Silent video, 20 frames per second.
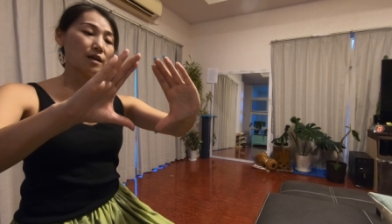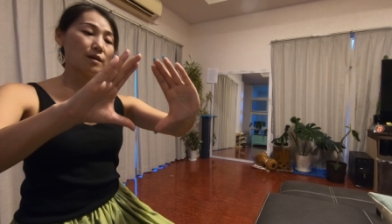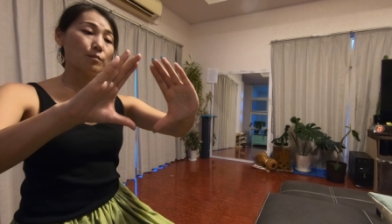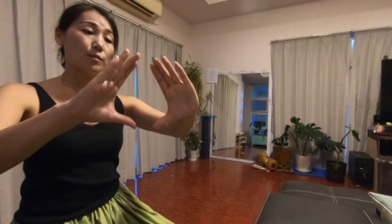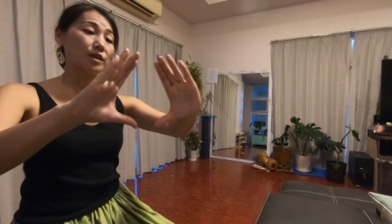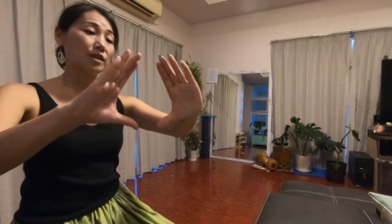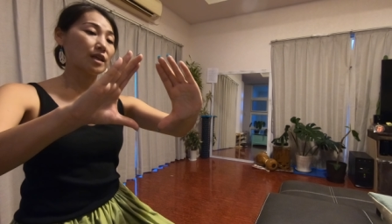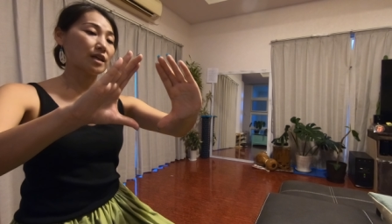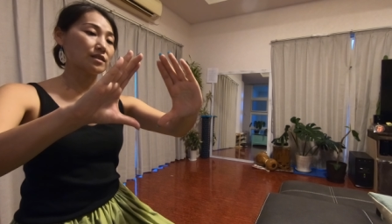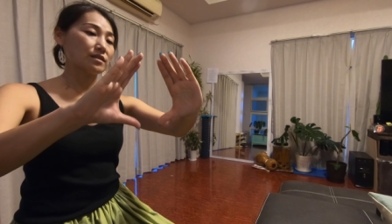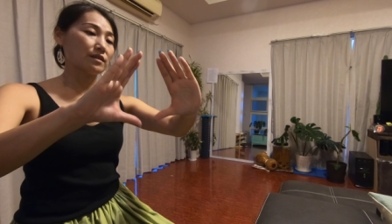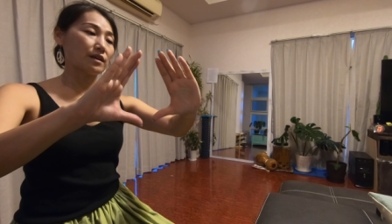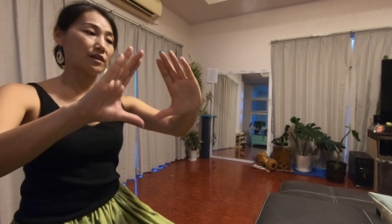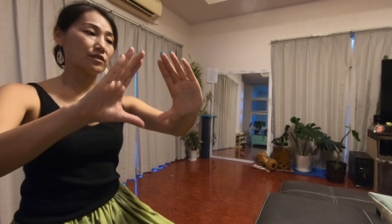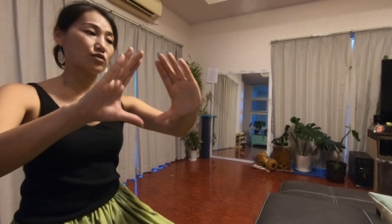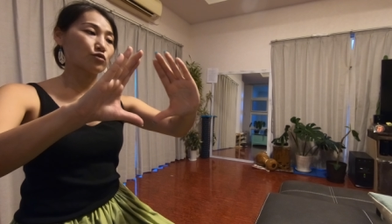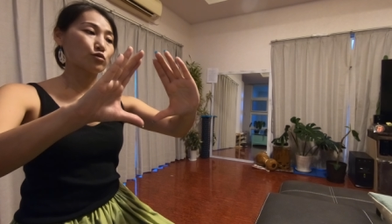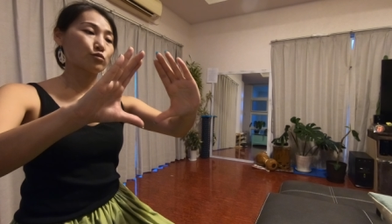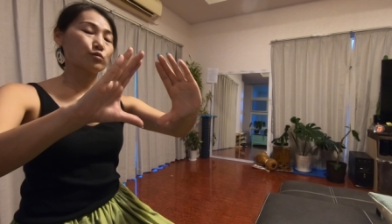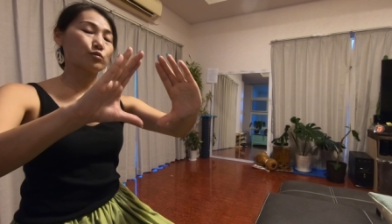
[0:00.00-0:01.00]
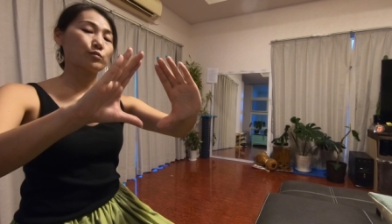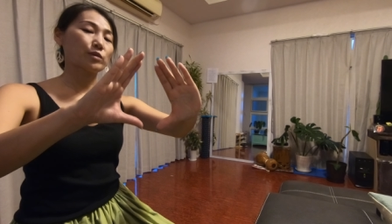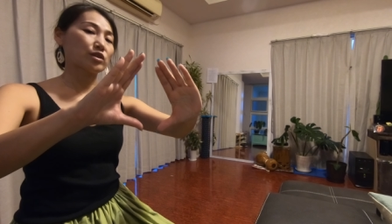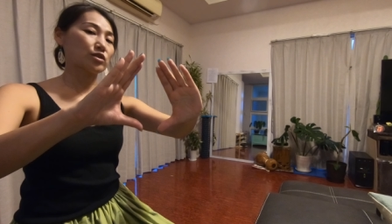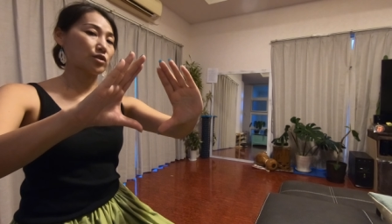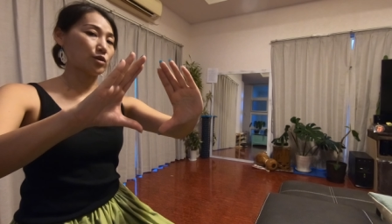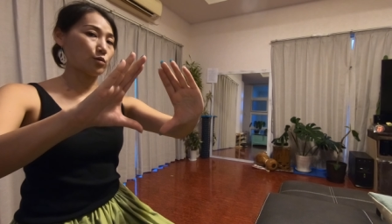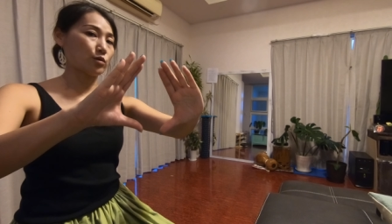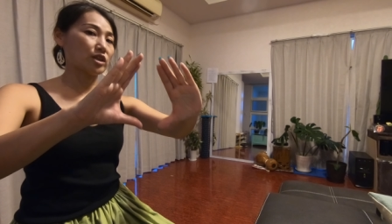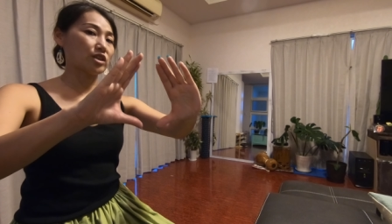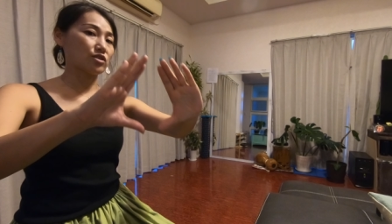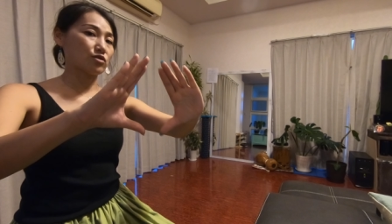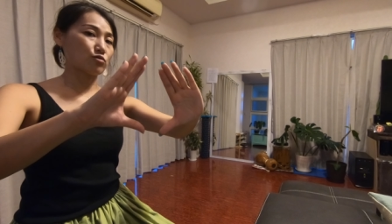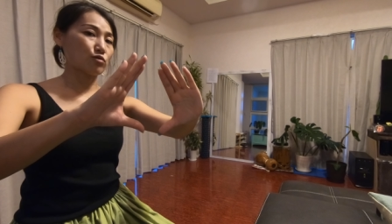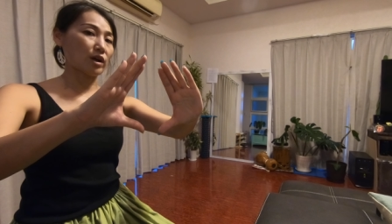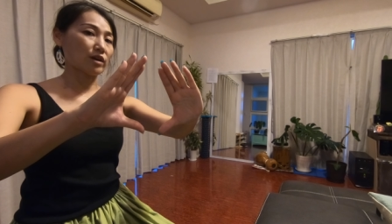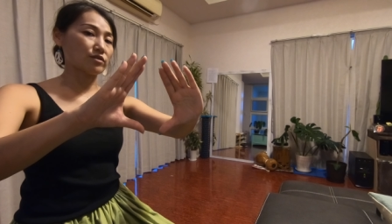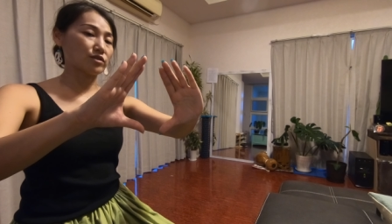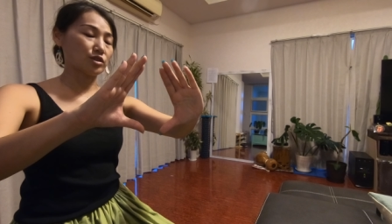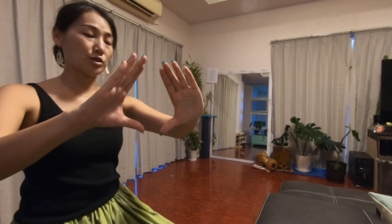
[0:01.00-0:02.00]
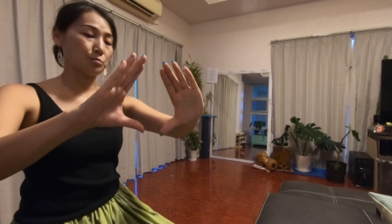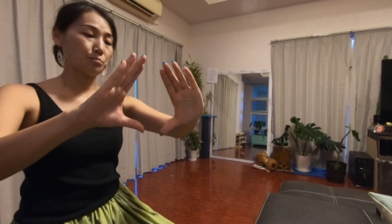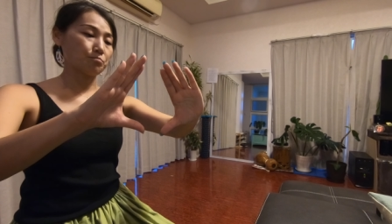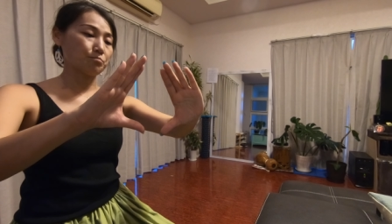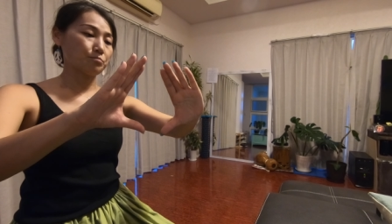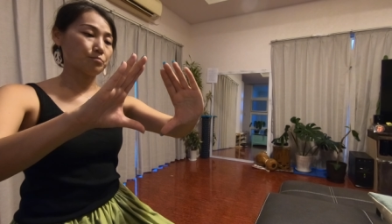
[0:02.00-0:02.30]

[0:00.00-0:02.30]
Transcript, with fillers: but that's a special instruction